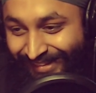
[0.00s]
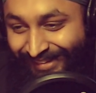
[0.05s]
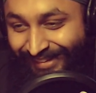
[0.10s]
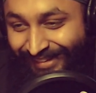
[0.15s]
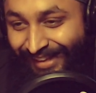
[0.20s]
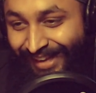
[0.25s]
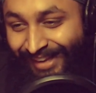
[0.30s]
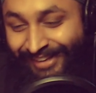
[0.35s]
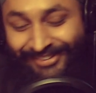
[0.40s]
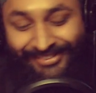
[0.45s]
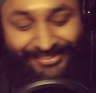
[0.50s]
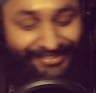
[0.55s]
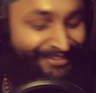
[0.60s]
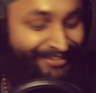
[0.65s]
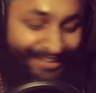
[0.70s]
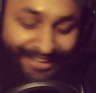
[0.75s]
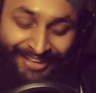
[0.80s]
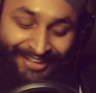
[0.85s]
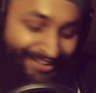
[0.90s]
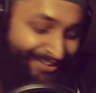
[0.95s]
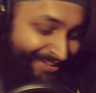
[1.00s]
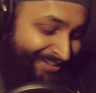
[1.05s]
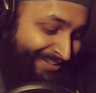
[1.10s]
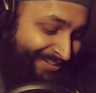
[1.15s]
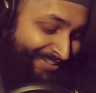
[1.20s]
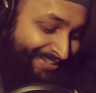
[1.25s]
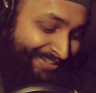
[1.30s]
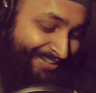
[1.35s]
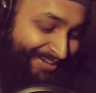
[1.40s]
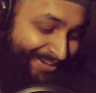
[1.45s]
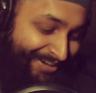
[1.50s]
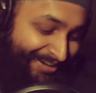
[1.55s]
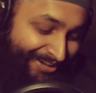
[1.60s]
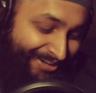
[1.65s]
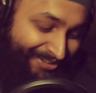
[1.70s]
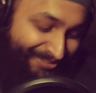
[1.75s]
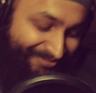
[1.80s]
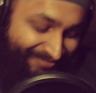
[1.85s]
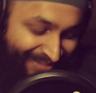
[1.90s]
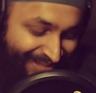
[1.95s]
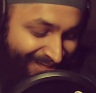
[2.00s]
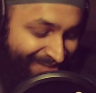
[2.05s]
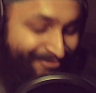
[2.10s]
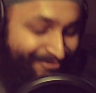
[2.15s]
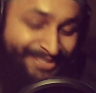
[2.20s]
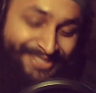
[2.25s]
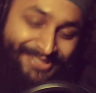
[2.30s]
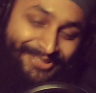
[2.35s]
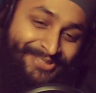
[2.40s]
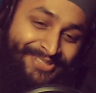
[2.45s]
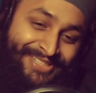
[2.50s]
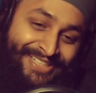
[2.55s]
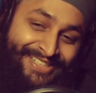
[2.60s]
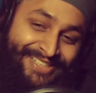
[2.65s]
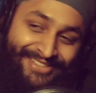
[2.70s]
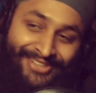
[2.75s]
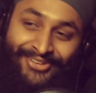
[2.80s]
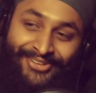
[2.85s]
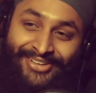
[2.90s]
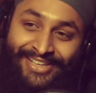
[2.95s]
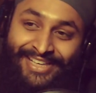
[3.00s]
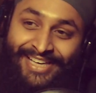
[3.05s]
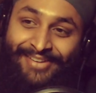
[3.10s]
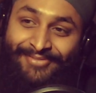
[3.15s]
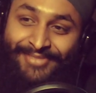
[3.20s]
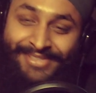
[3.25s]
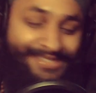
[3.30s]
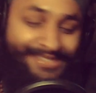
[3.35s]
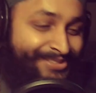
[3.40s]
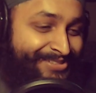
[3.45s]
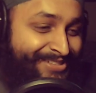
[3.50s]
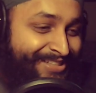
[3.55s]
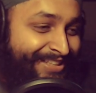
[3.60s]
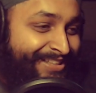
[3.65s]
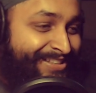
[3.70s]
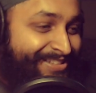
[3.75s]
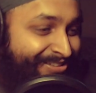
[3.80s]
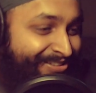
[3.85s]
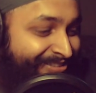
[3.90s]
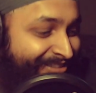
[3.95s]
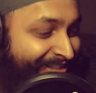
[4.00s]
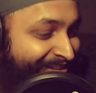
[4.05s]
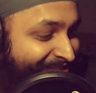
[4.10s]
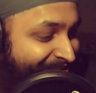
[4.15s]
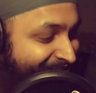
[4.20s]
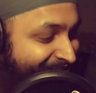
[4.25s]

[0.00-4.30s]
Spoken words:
Yeah, dude. Man, I miss those days. Low key, I miss those days, no doubt.